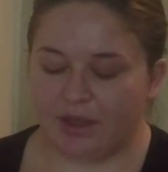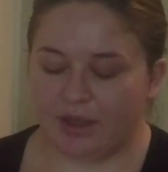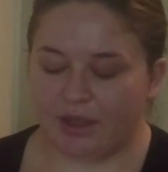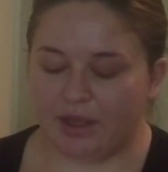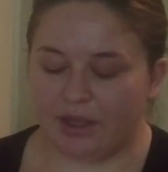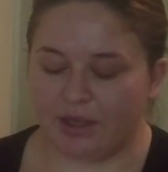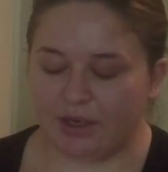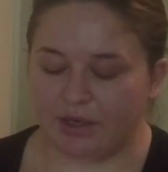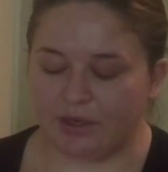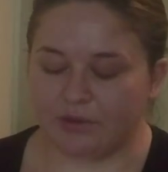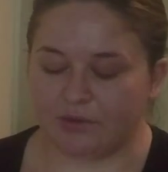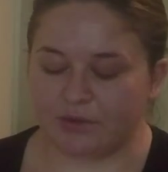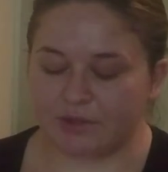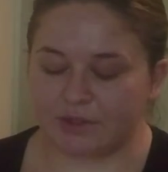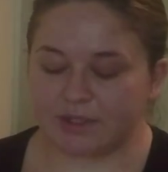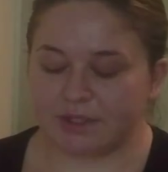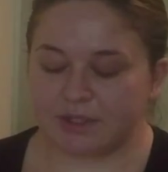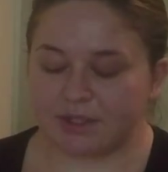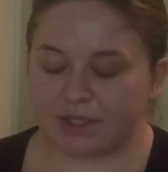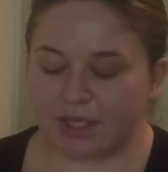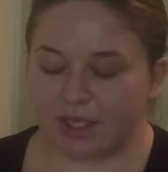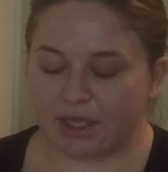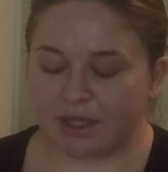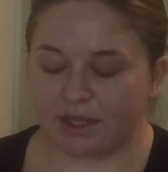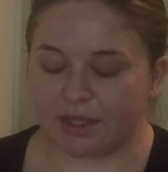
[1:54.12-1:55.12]
And you'll
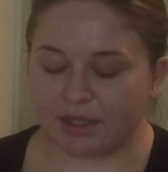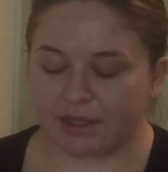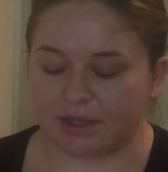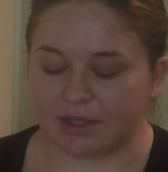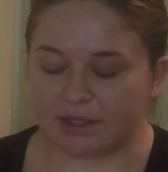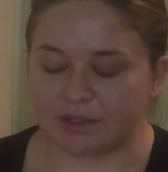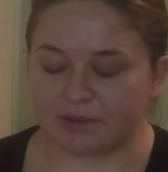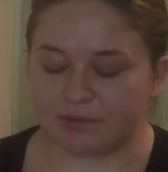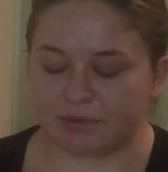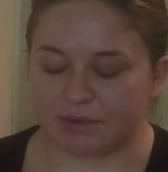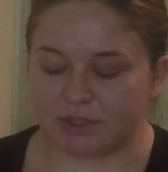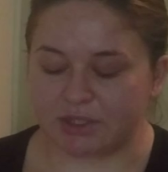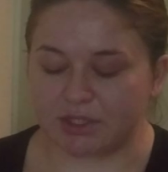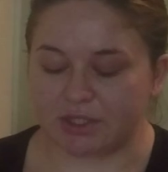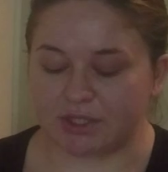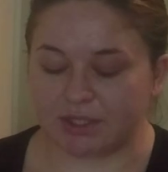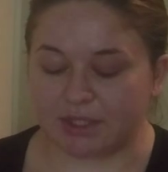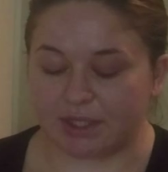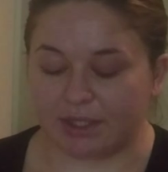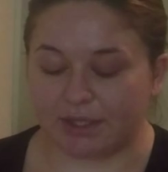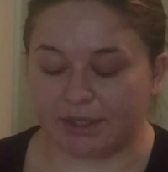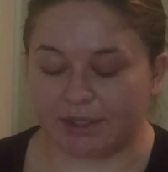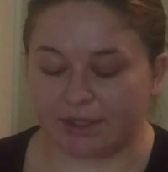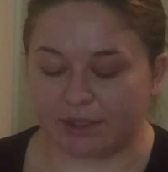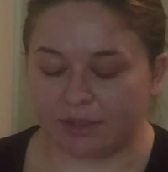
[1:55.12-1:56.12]
see that this one's just a
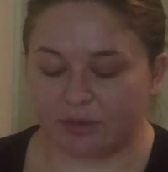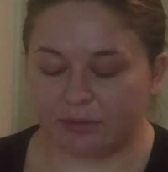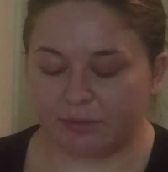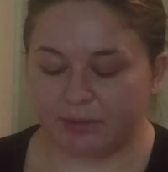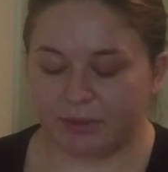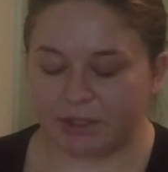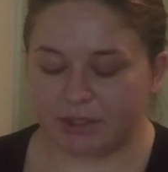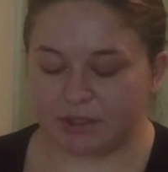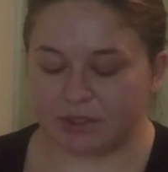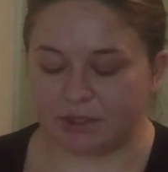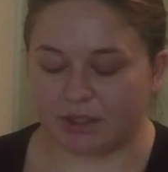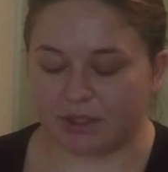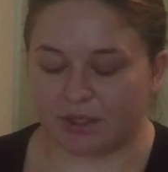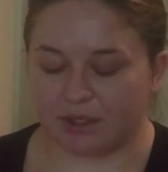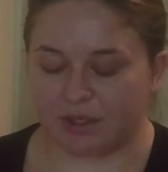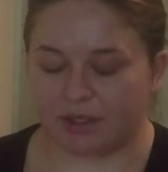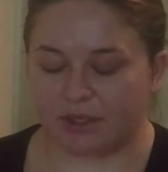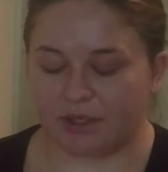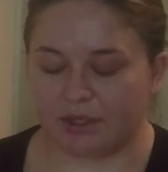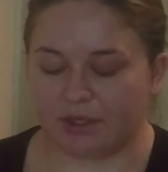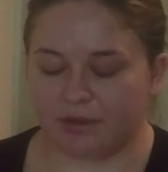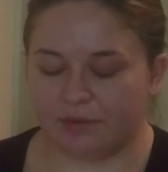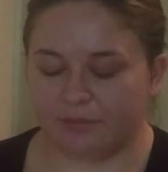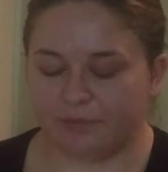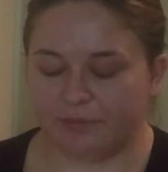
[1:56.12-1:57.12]
little bit darker.